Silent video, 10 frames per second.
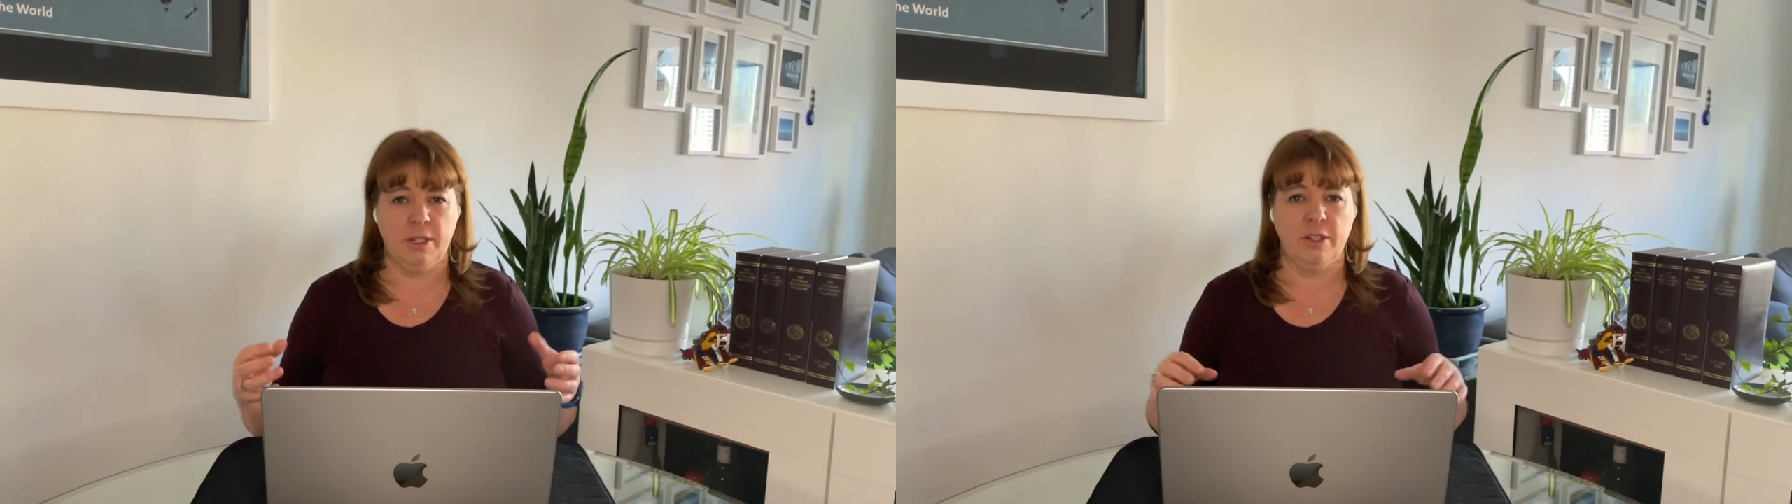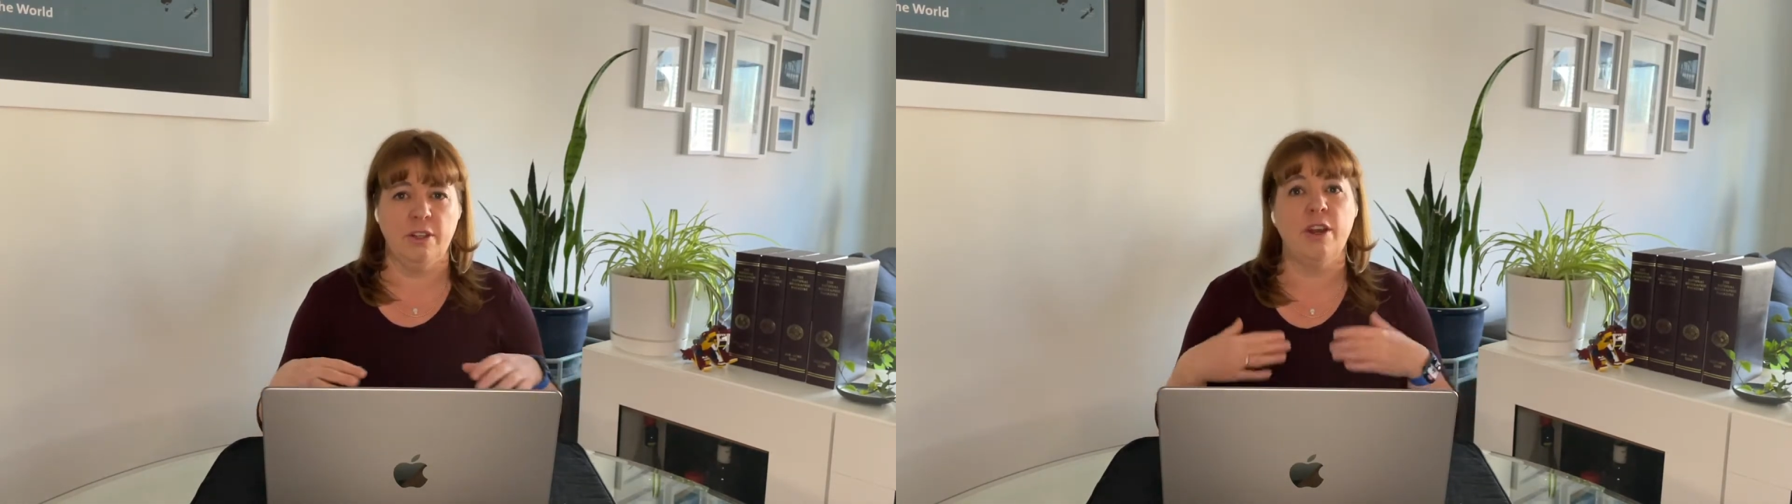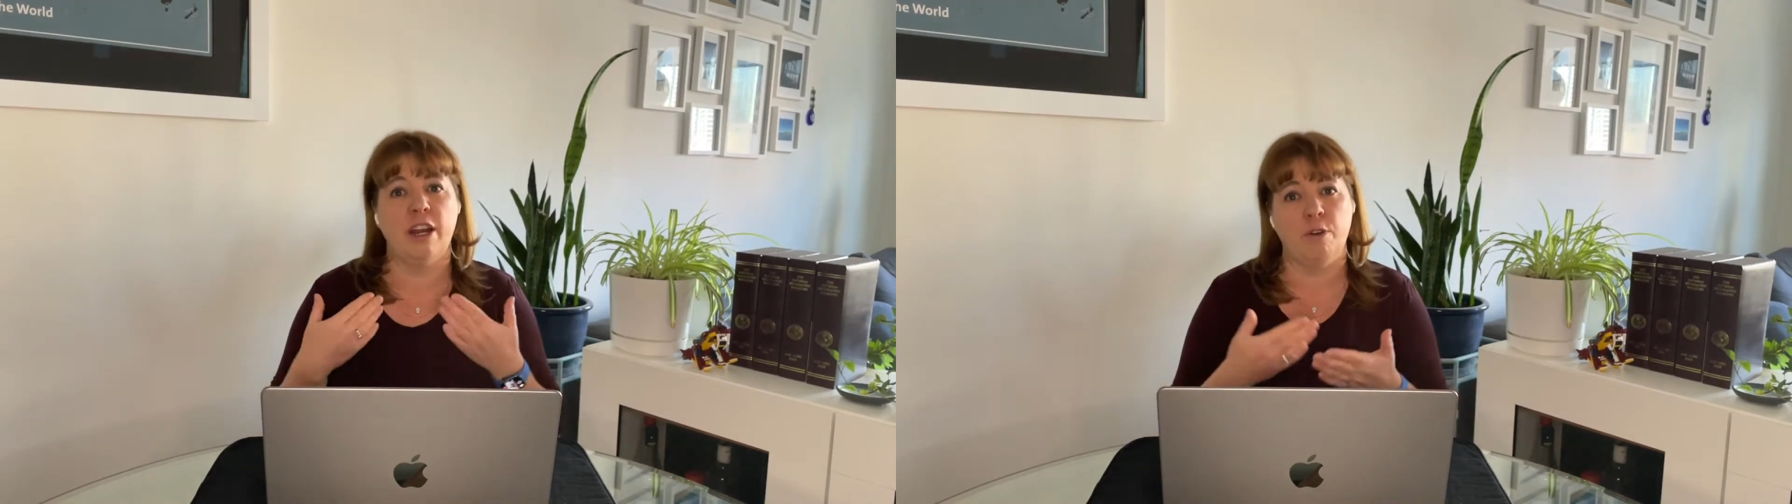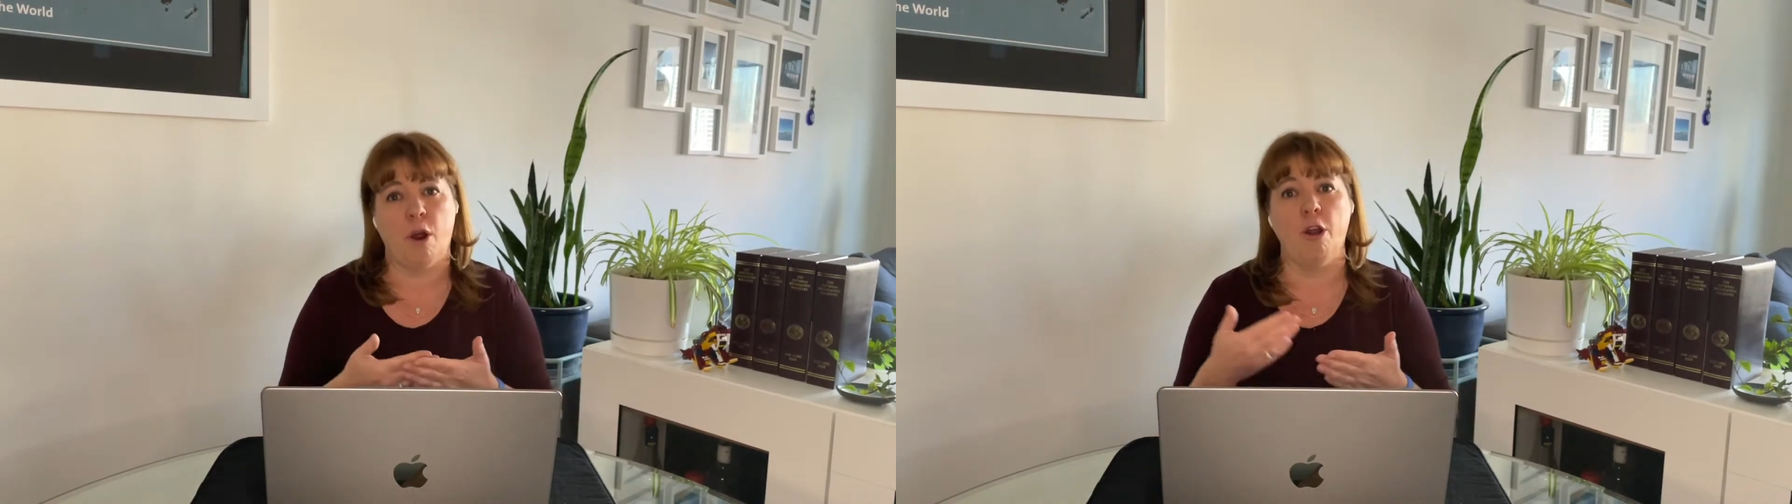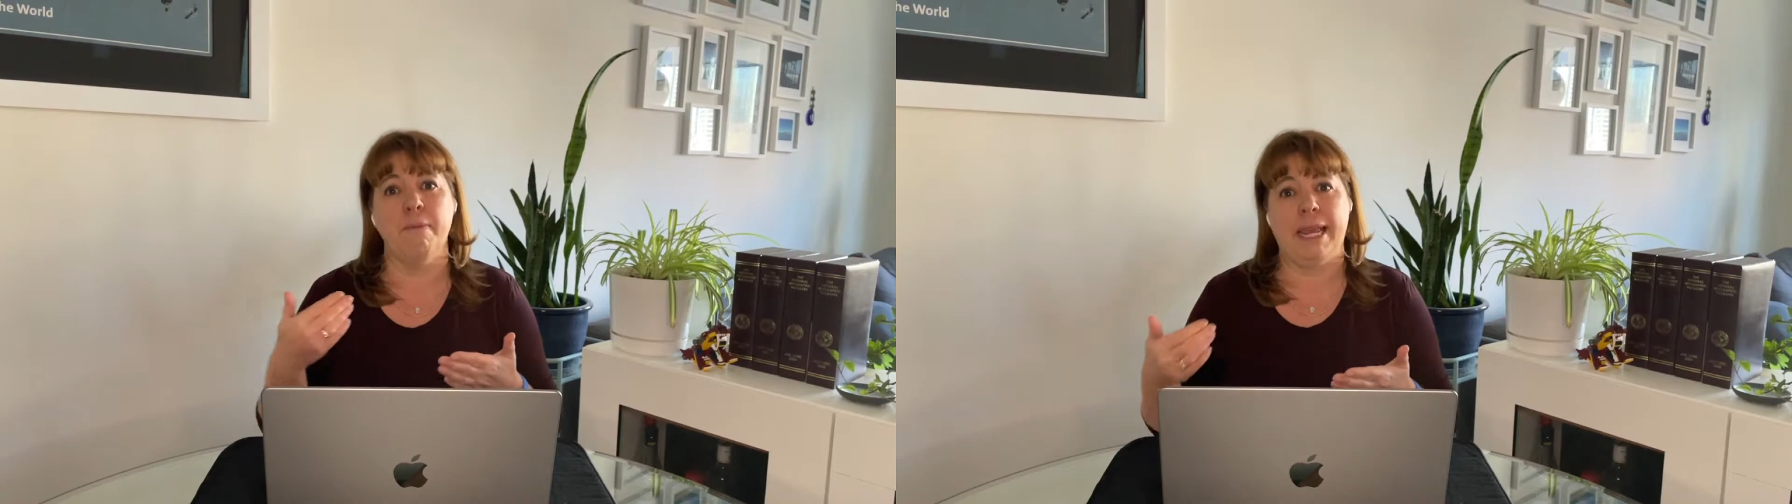to you and you
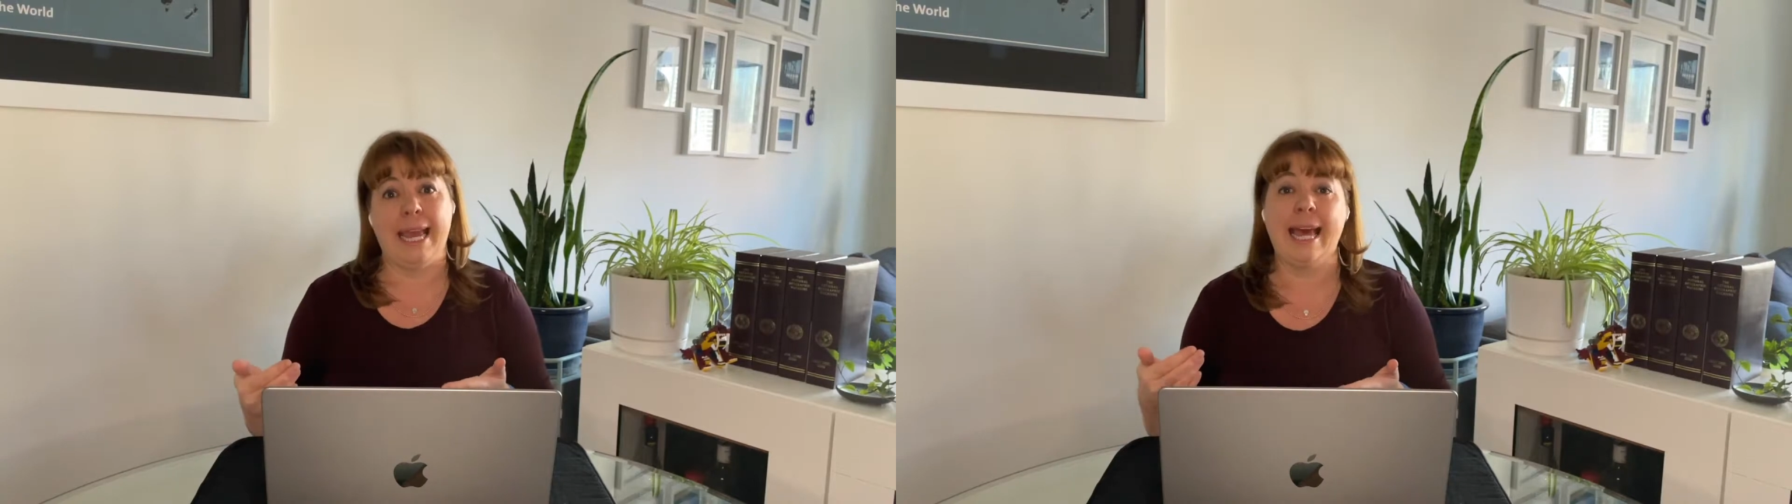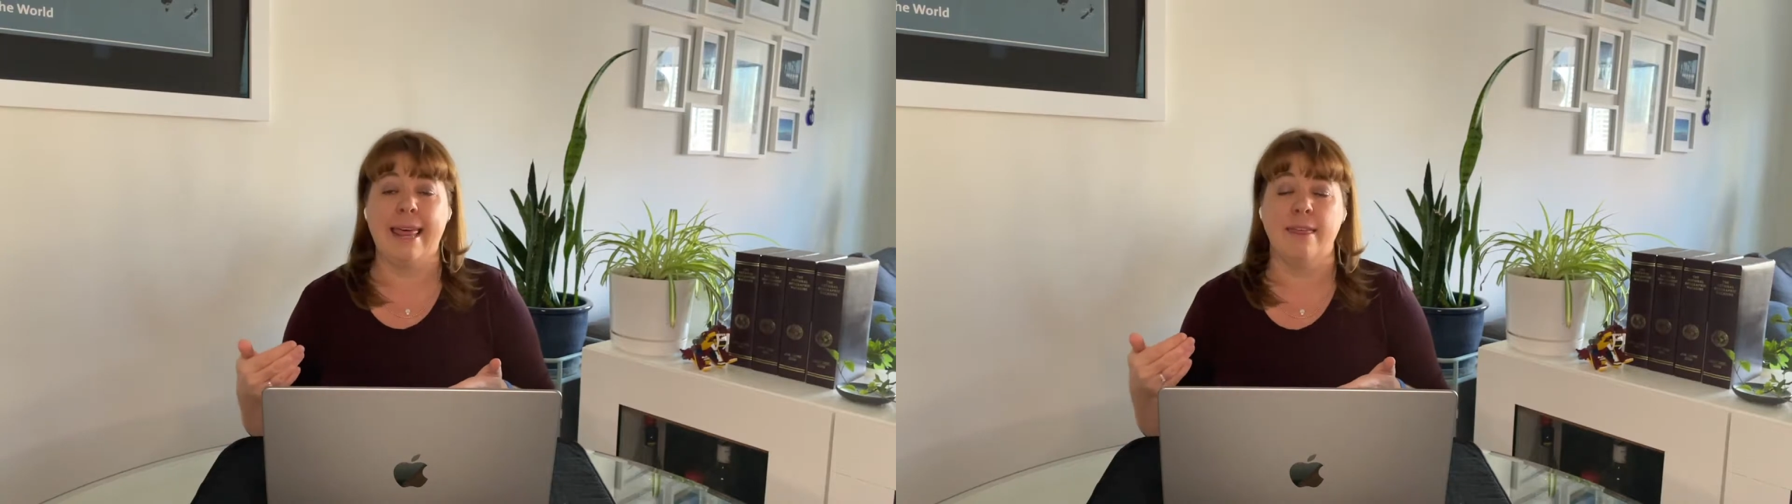are making